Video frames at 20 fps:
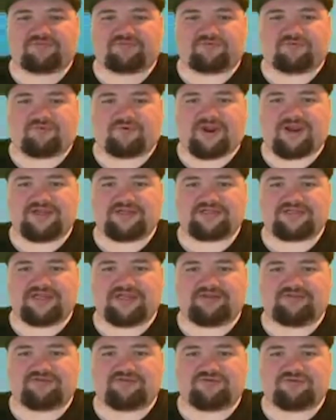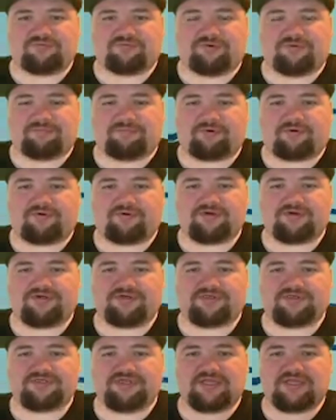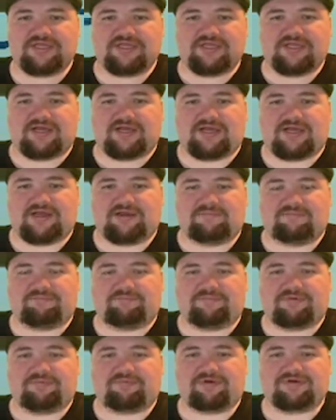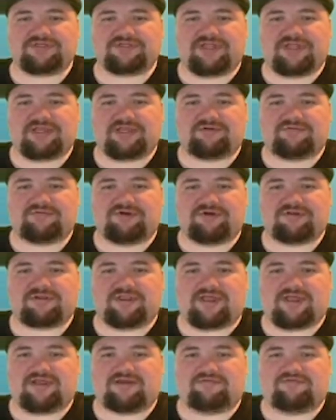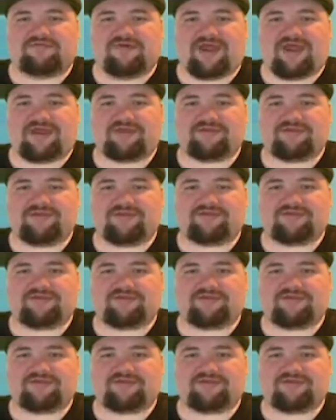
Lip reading: great and super important. But much like in real life, assets